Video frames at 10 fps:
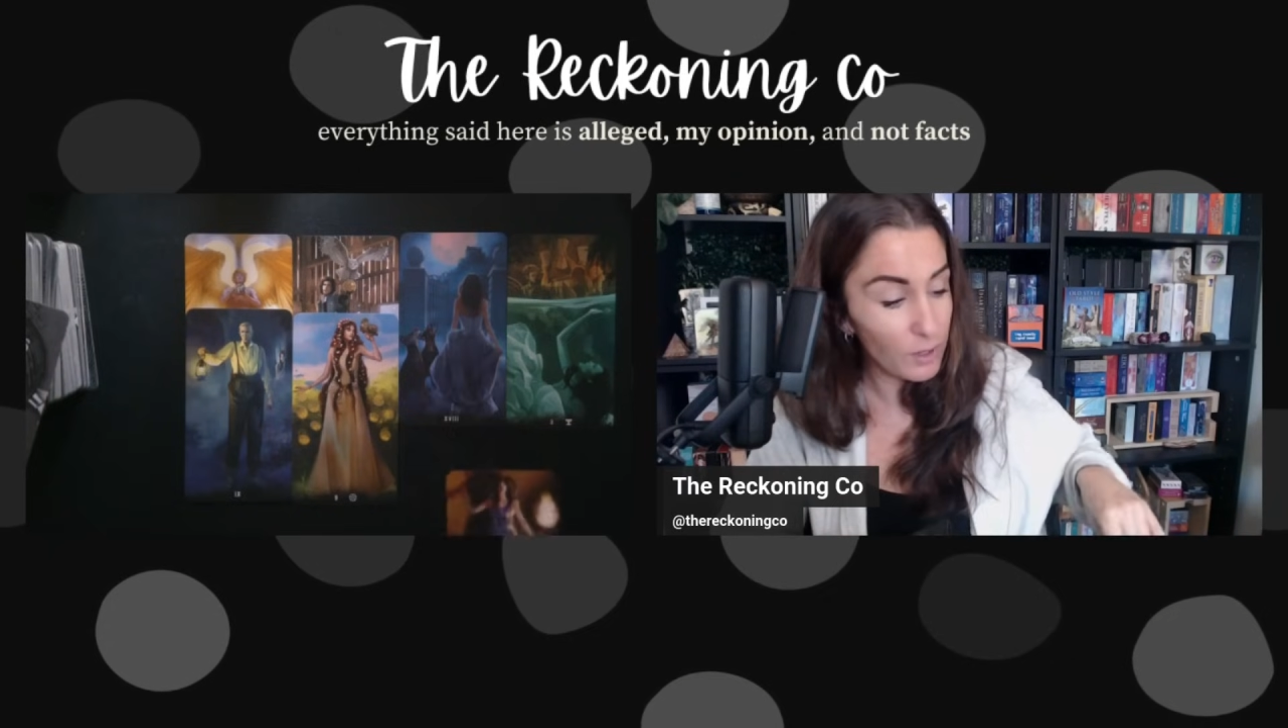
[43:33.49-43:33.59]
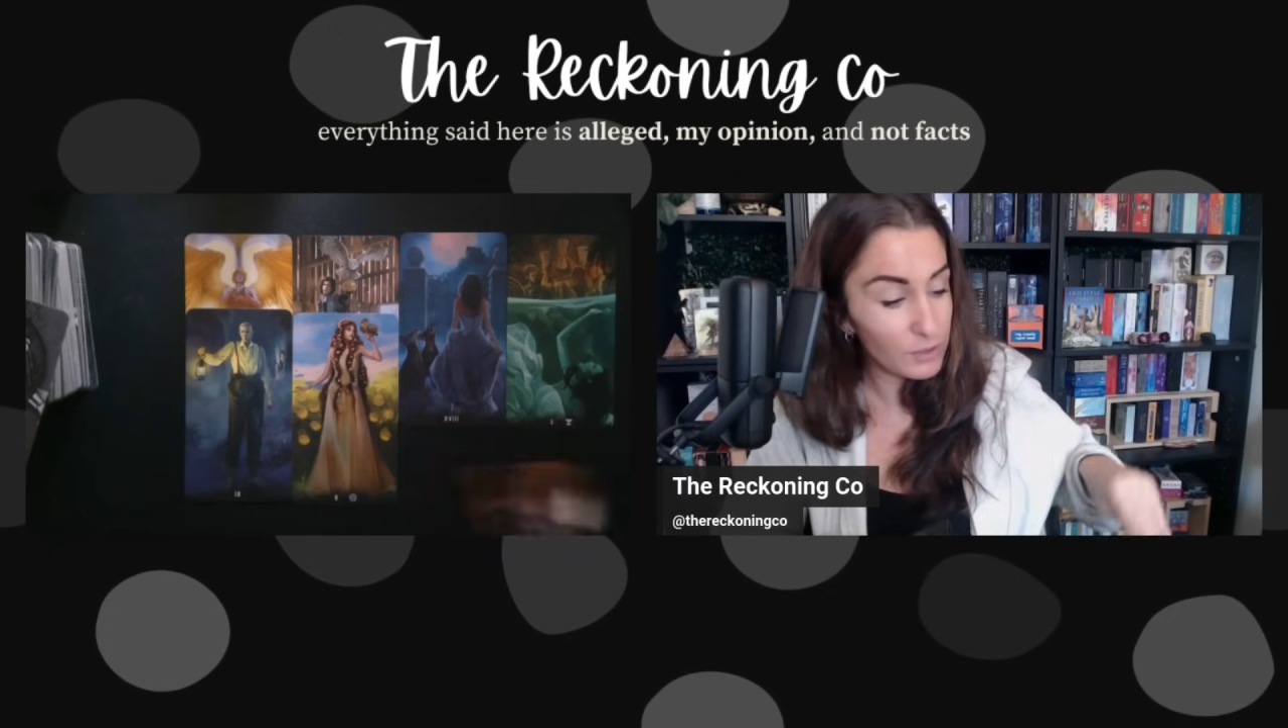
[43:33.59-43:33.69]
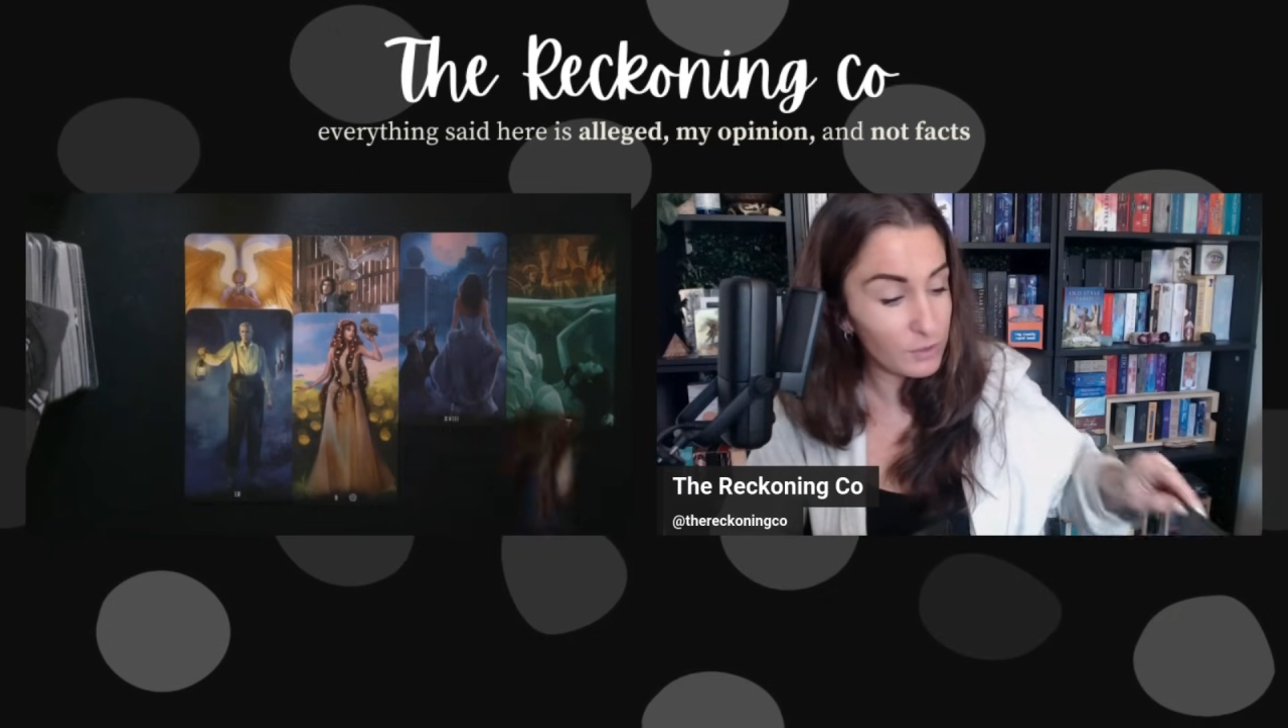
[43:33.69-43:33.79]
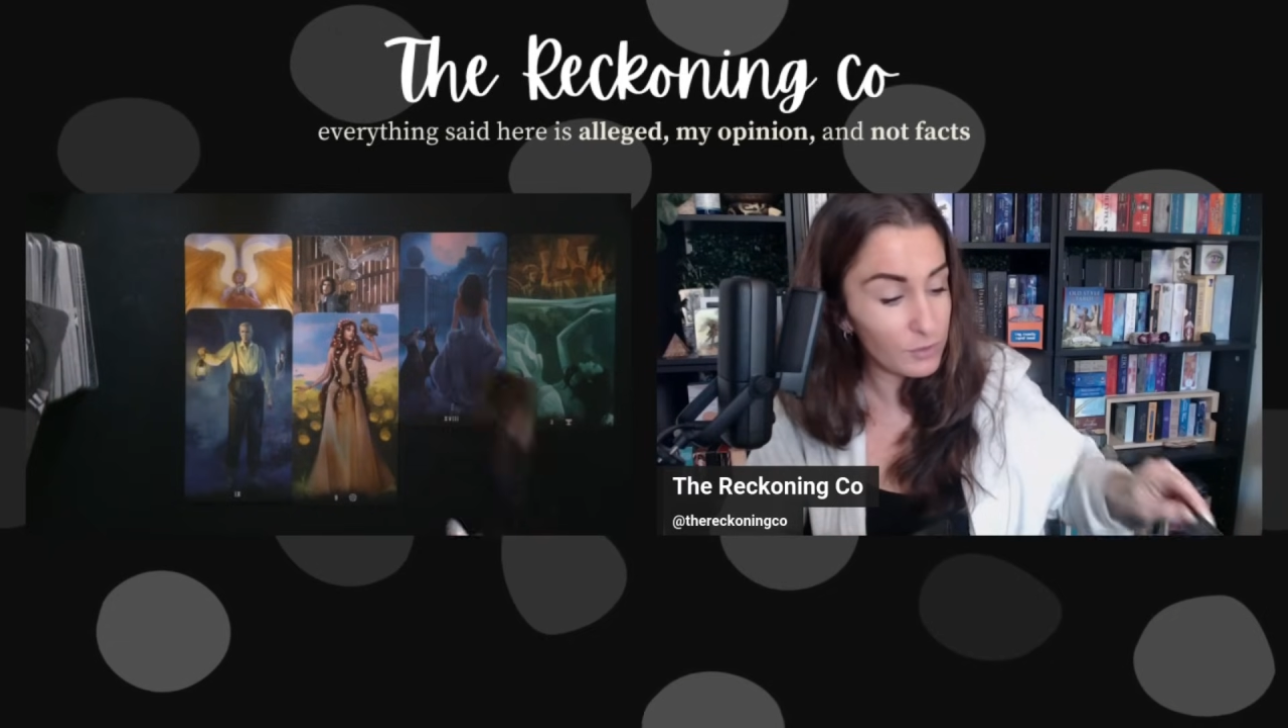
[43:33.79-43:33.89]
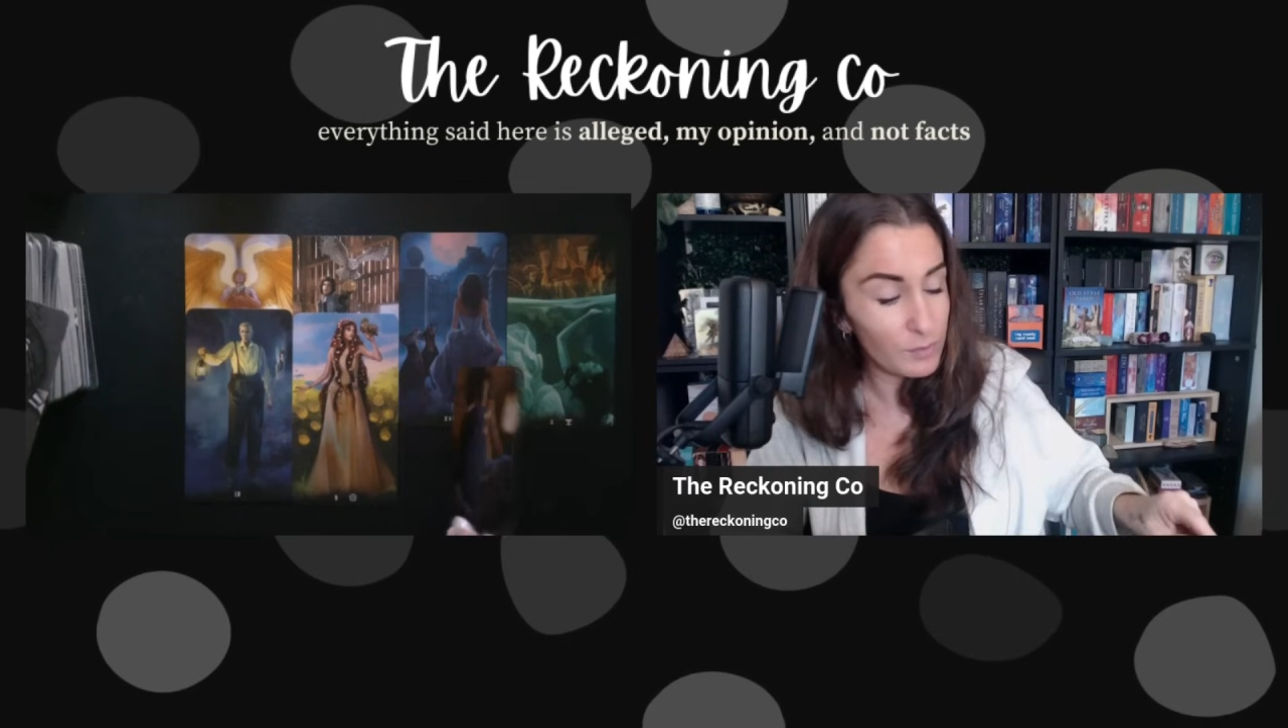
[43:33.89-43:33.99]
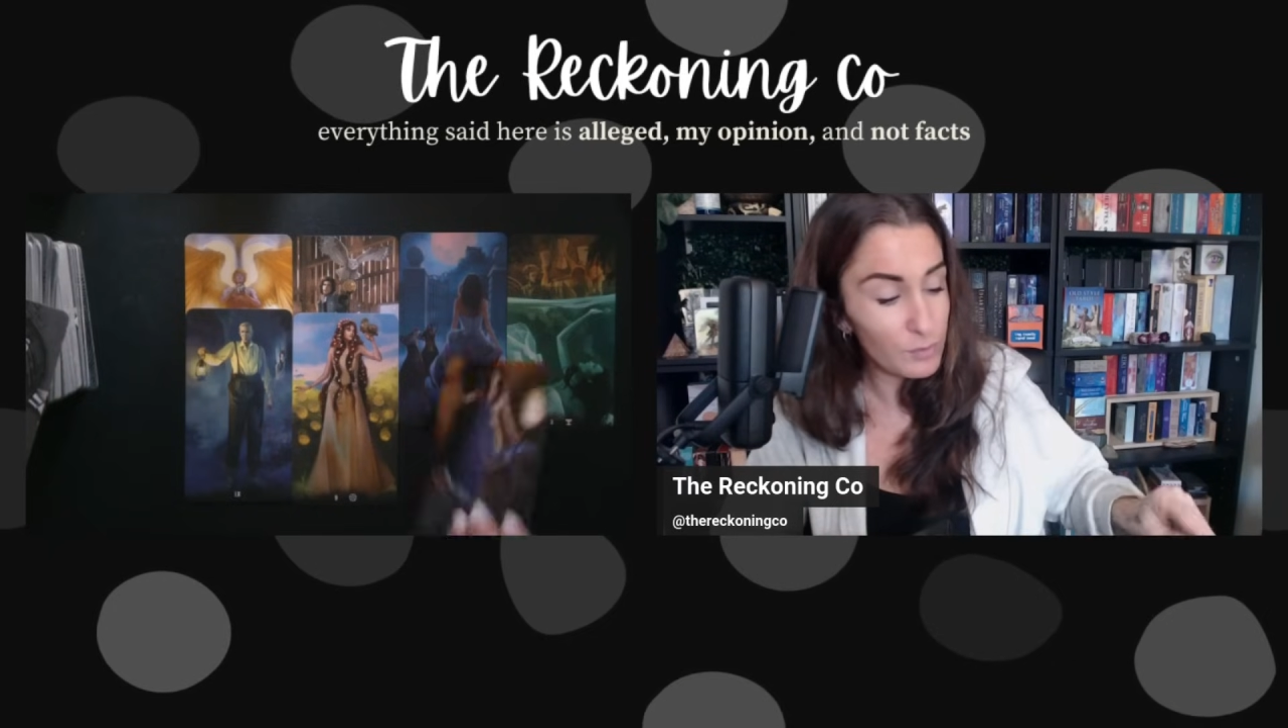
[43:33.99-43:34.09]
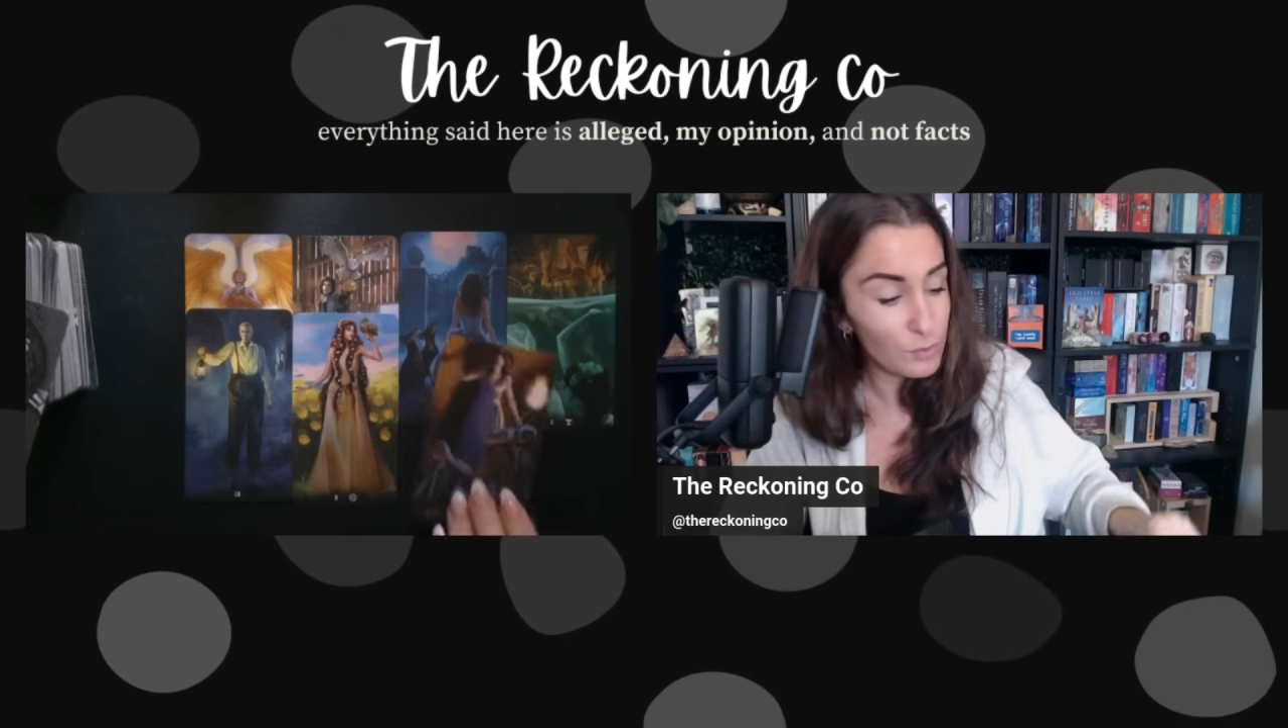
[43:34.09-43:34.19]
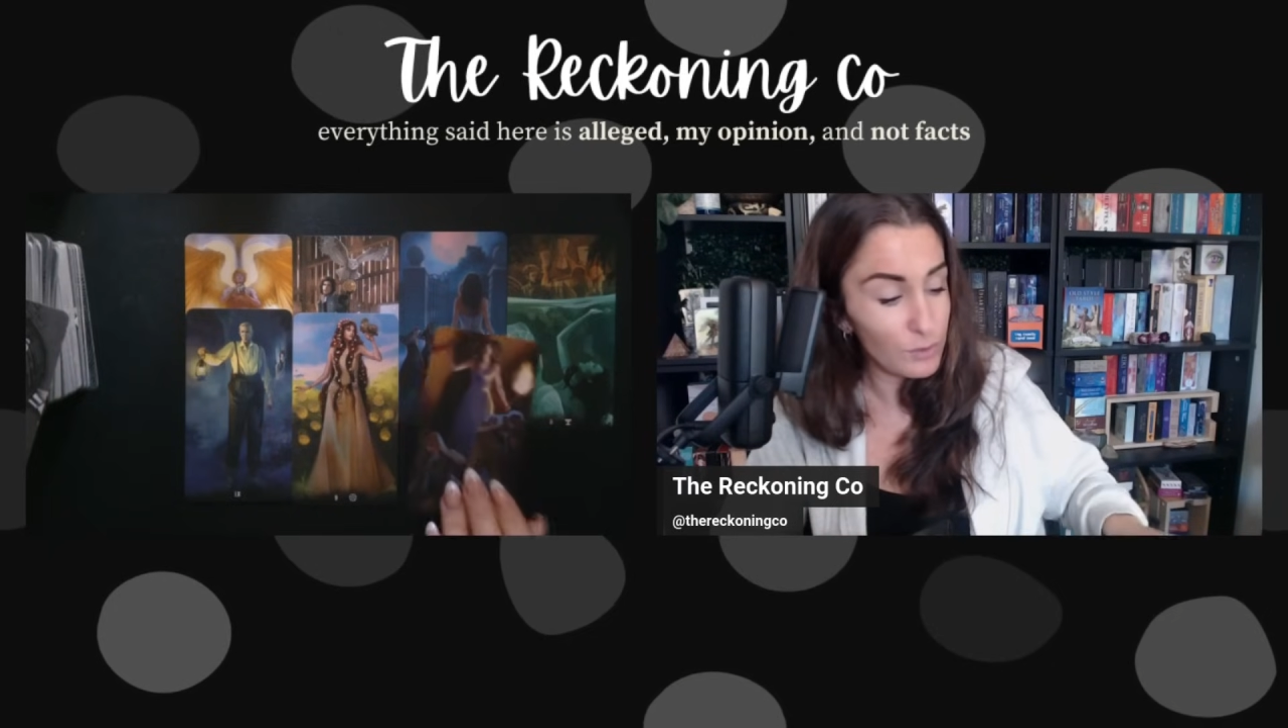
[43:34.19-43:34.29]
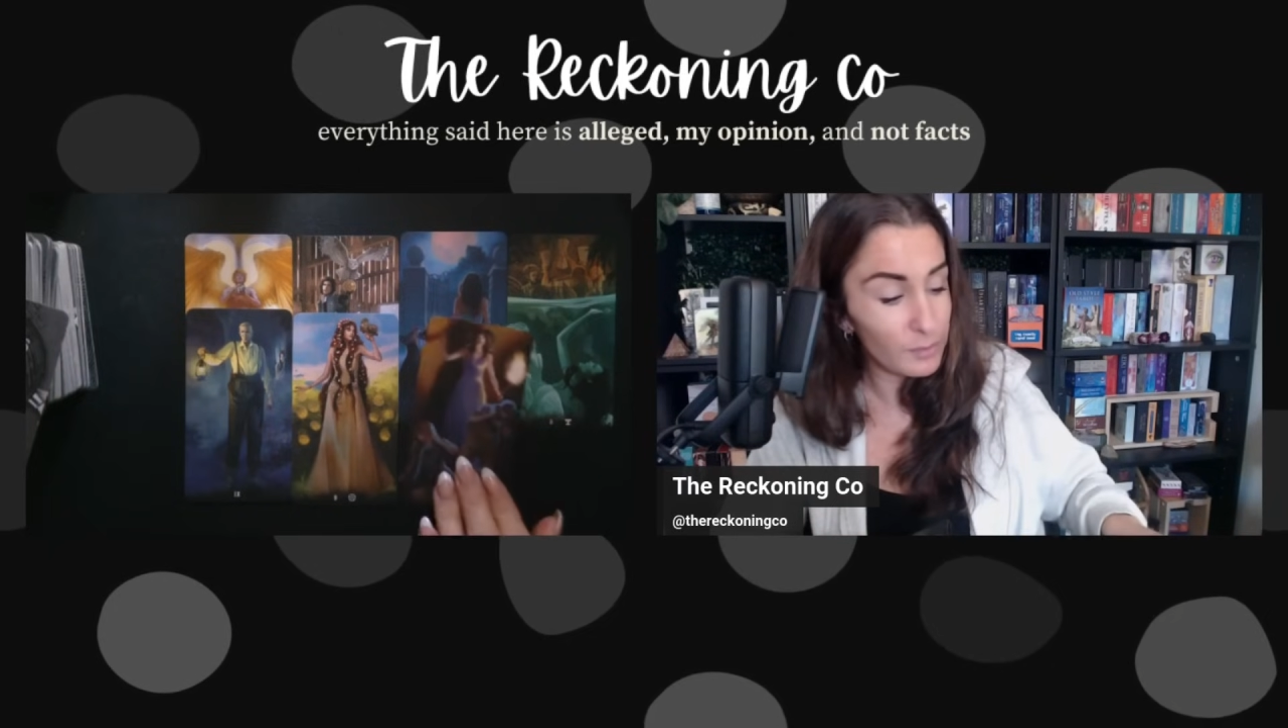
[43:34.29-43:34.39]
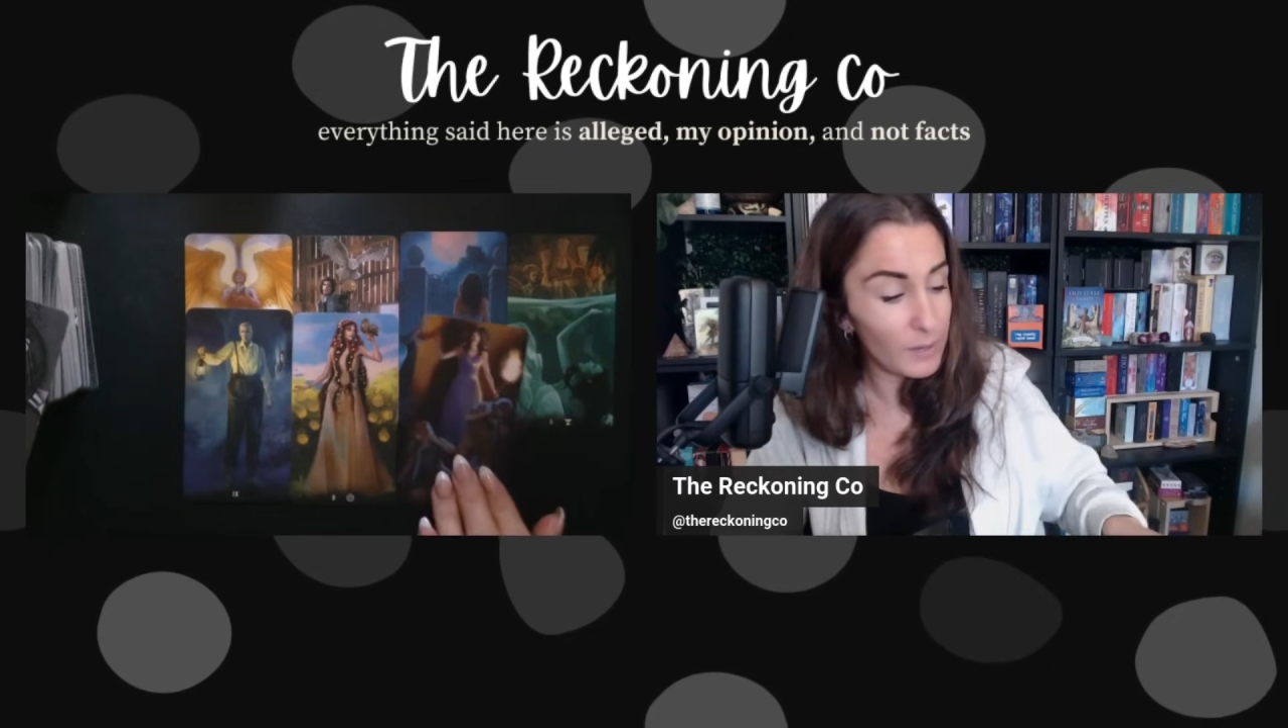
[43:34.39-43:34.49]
under the Moon.